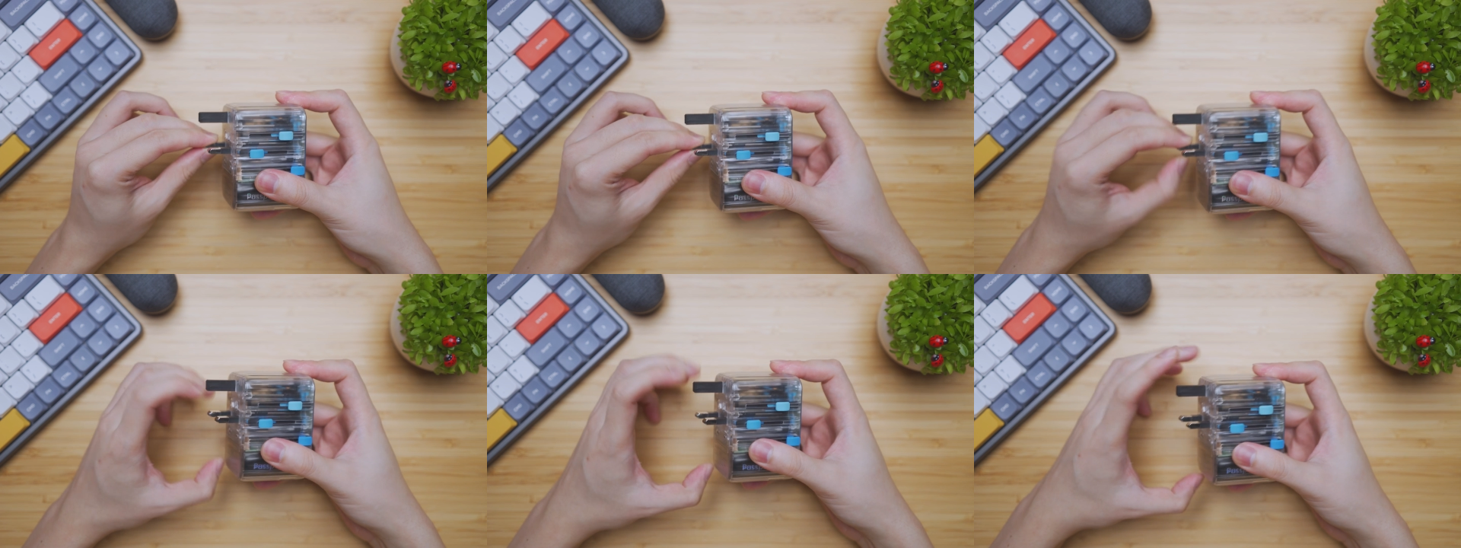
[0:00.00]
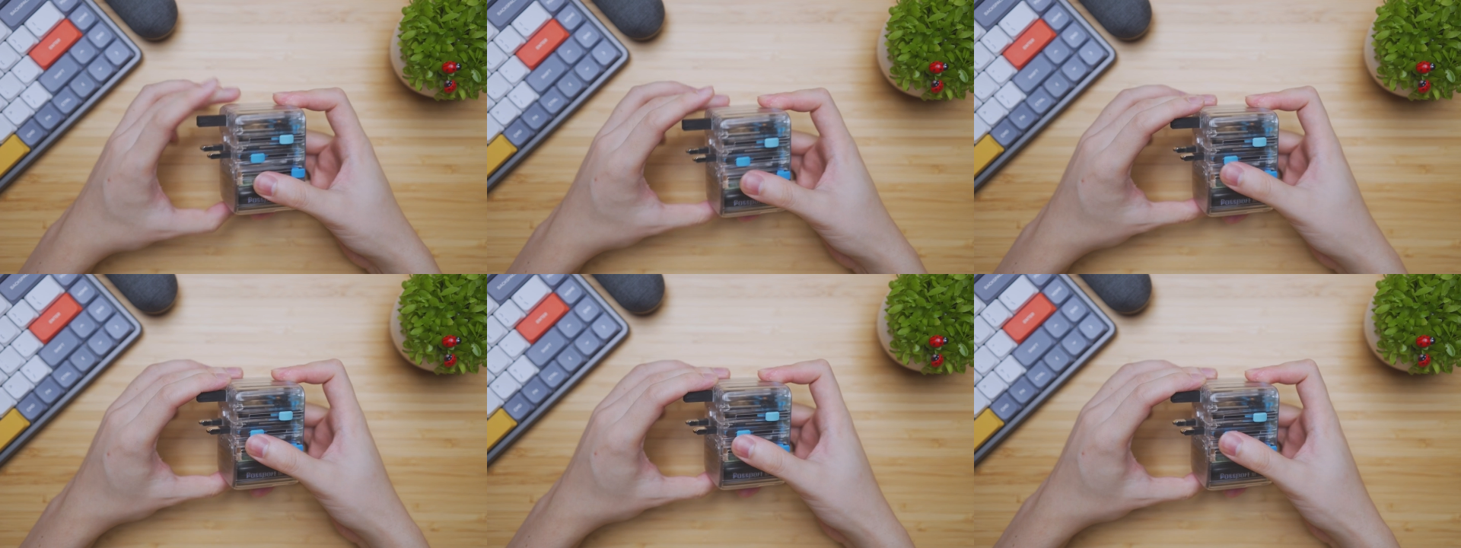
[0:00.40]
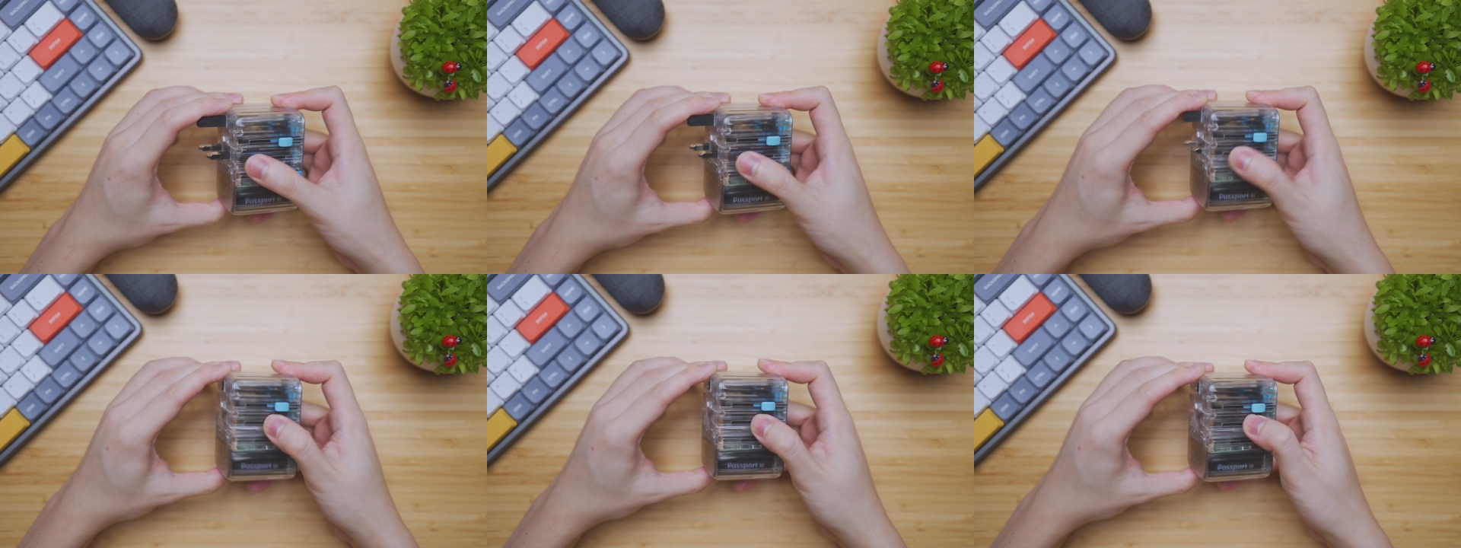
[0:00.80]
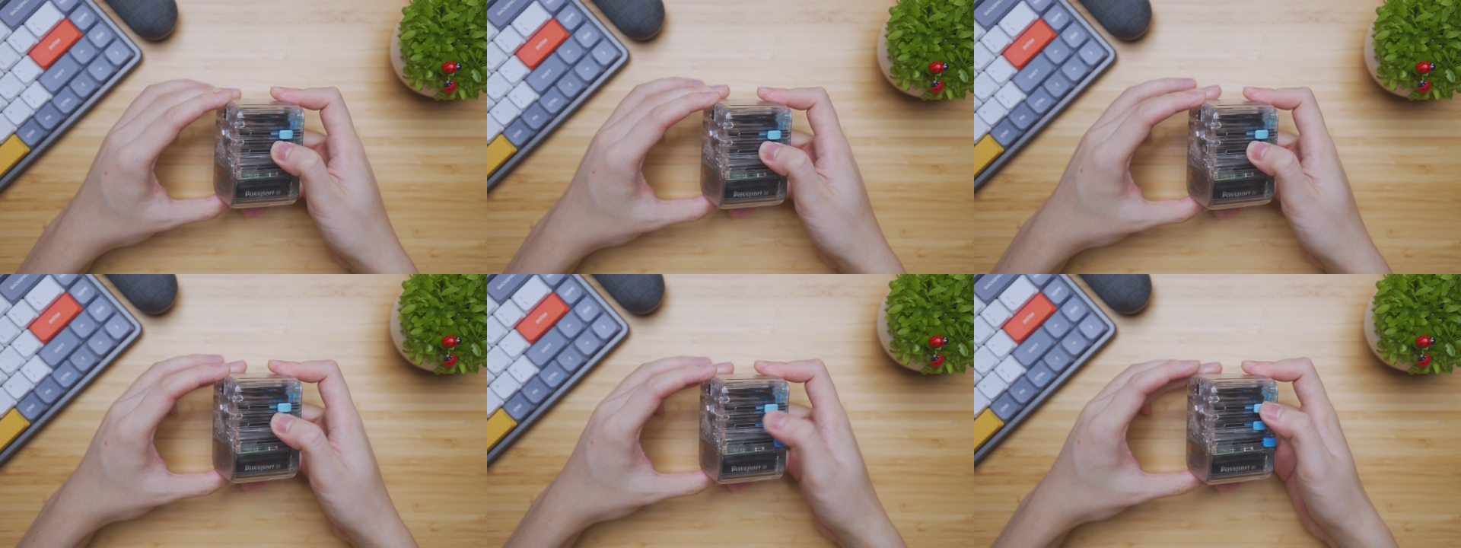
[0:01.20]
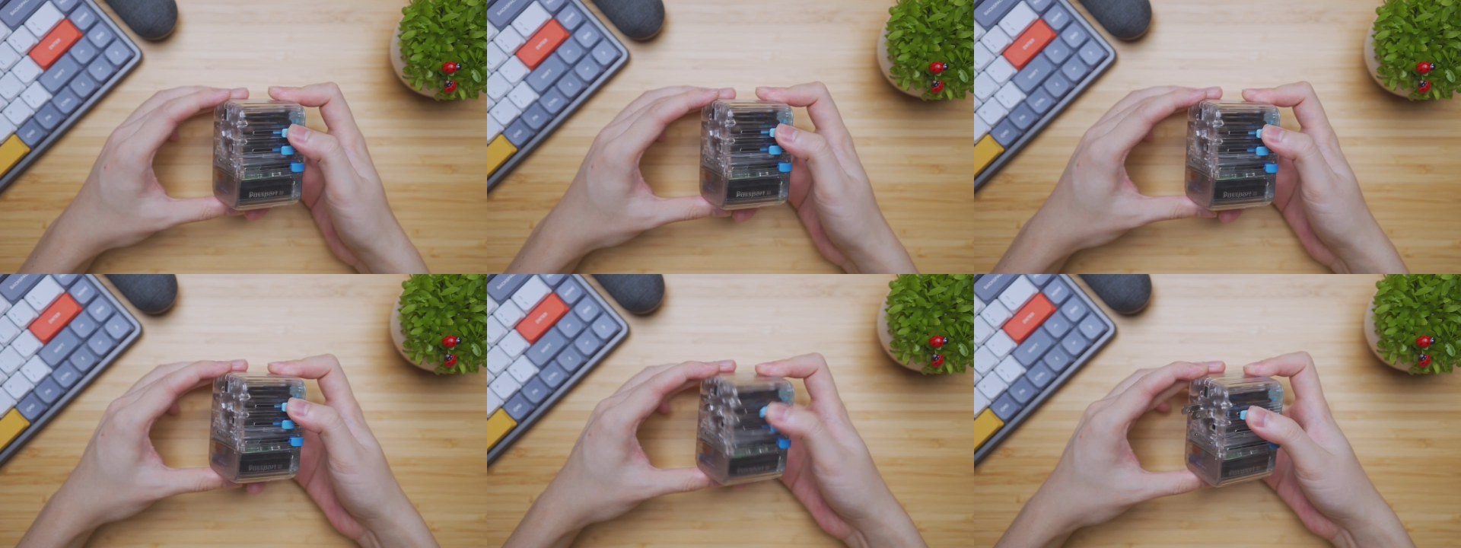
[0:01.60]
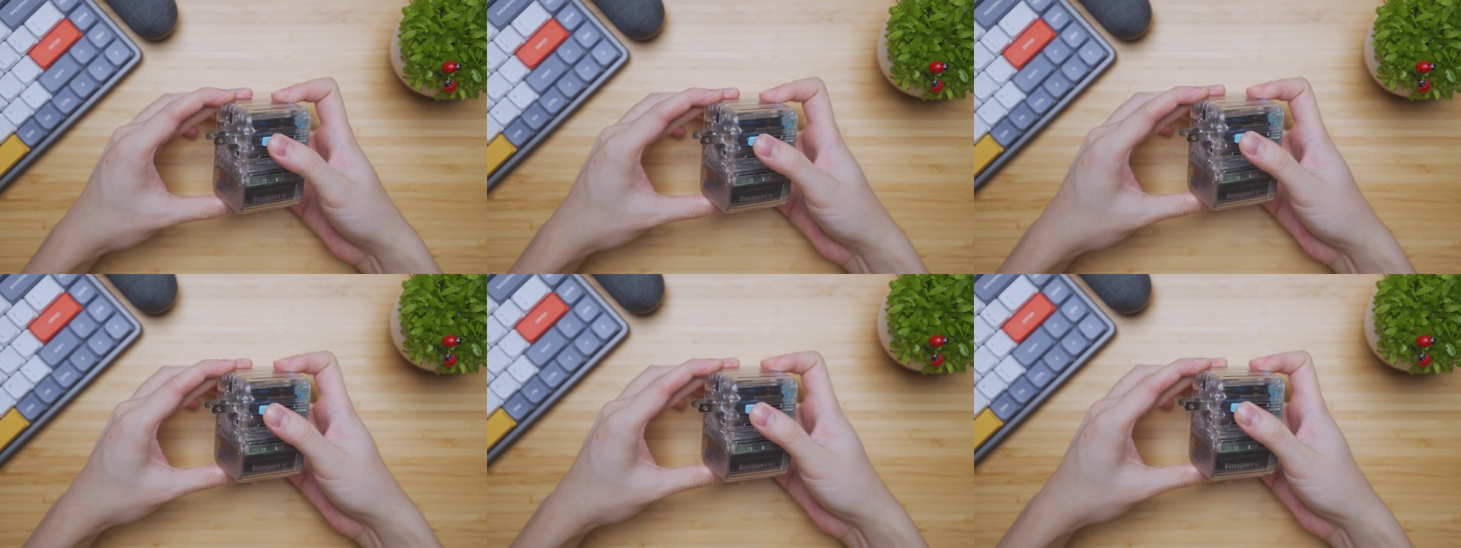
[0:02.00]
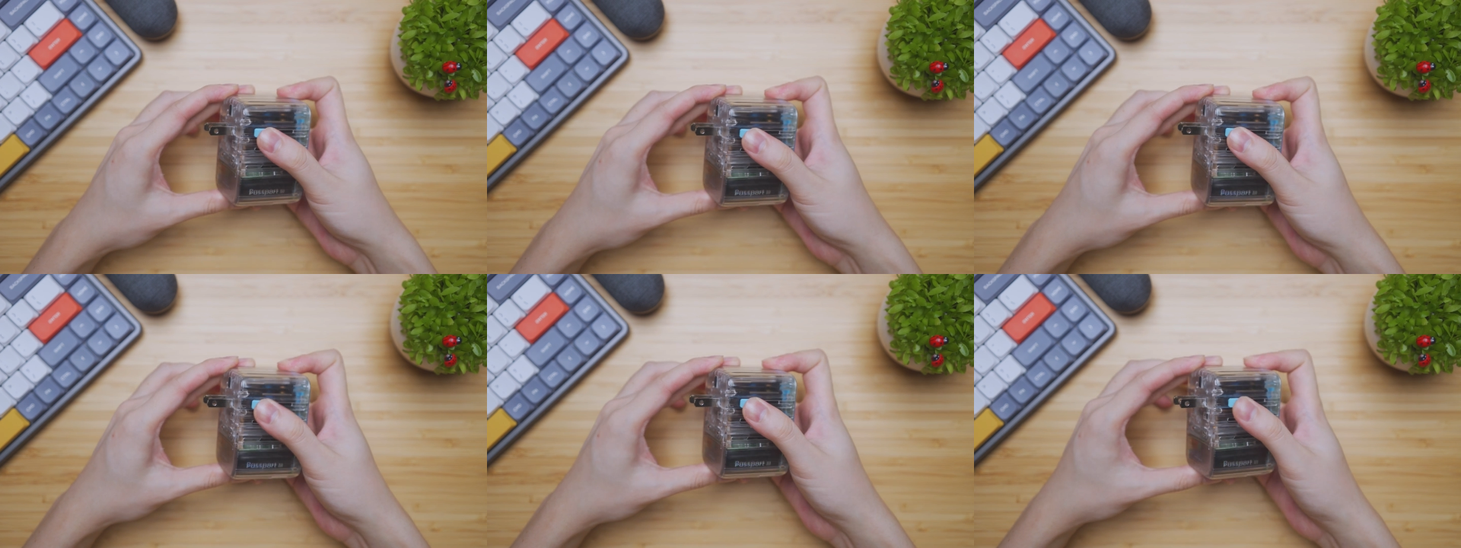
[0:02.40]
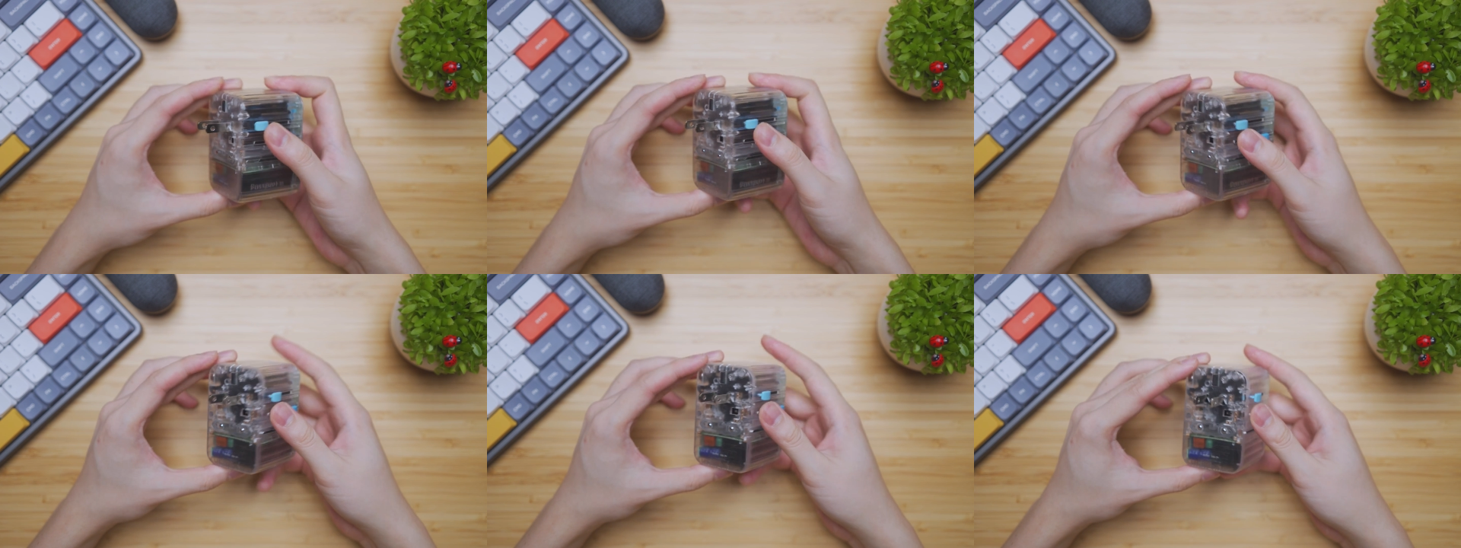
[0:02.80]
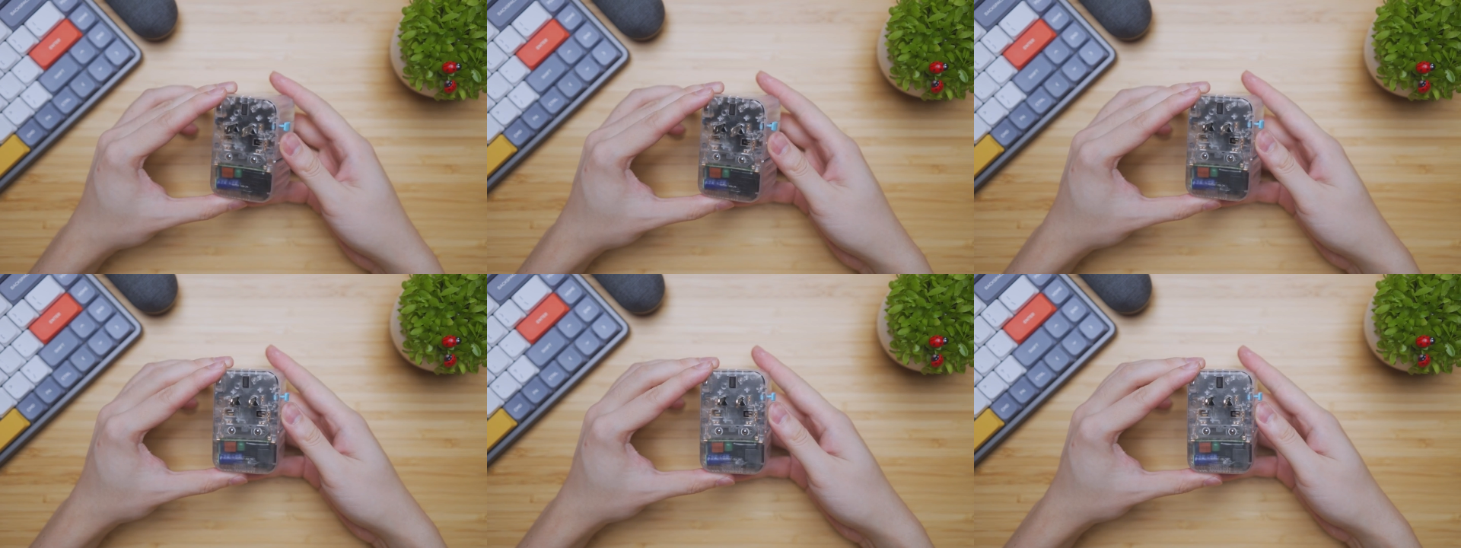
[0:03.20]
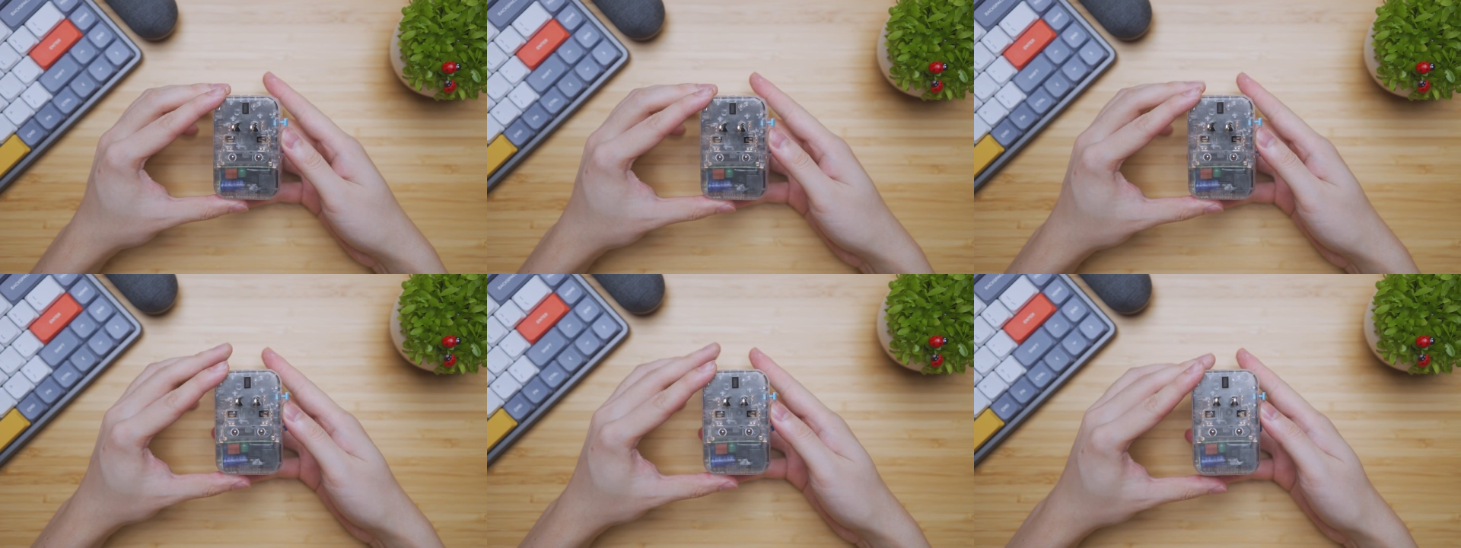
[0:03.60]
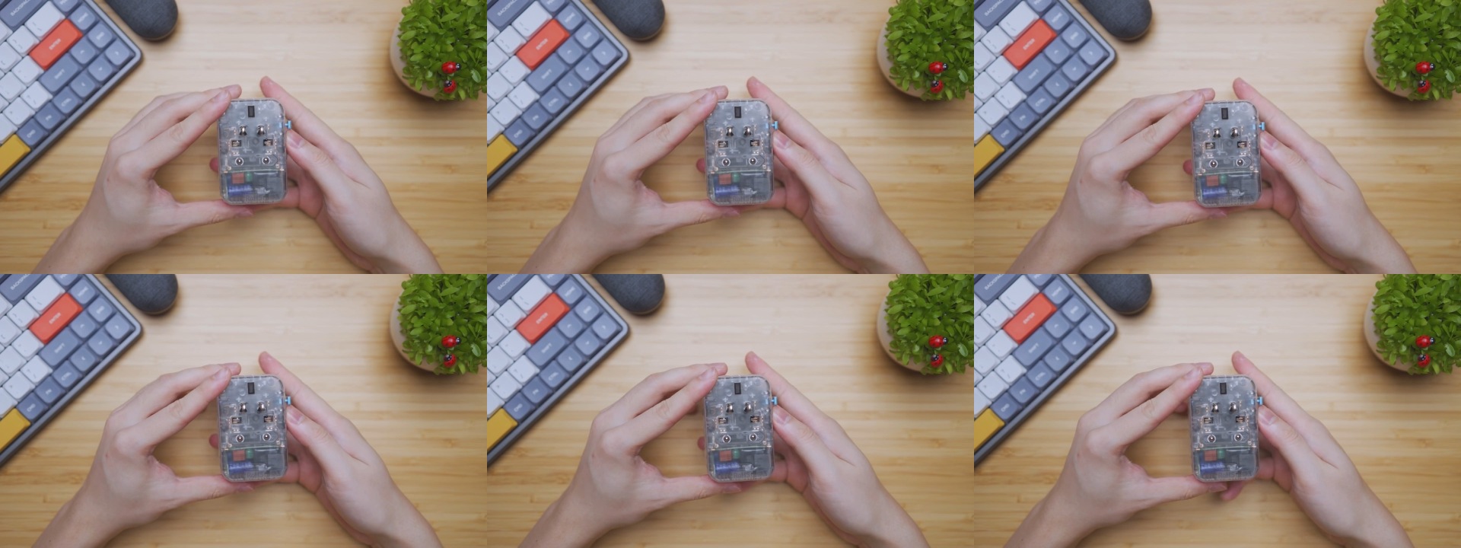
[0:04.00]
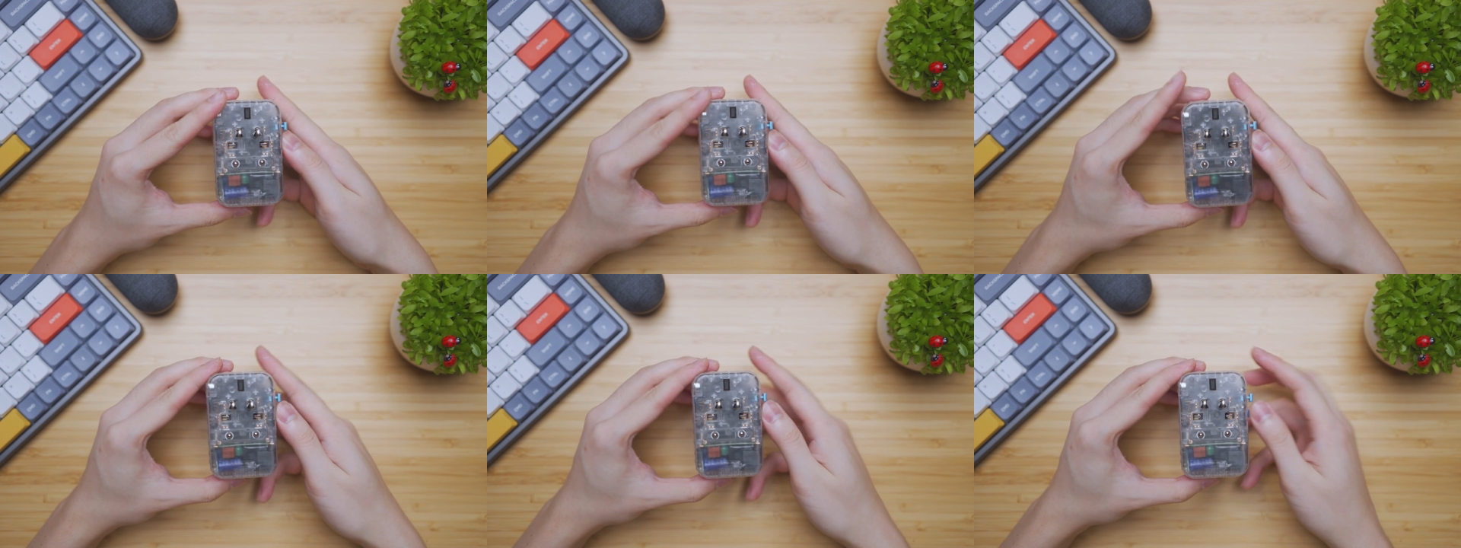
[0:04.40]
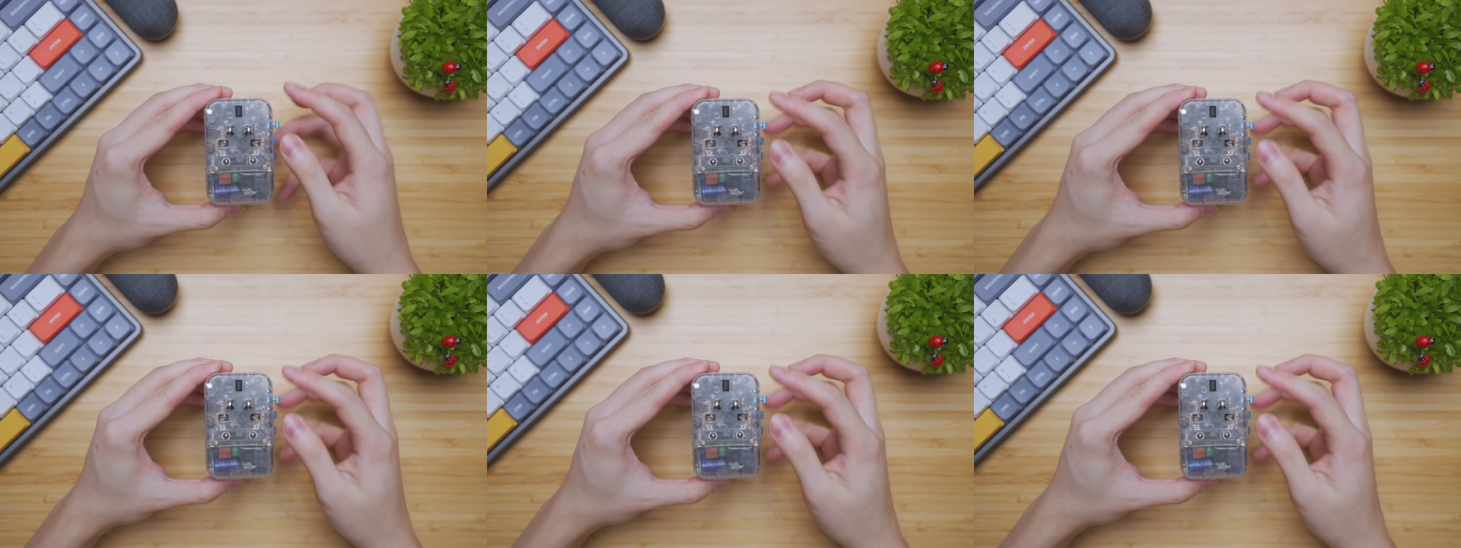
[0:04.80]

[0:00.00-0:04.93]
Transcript: (no speaker visible)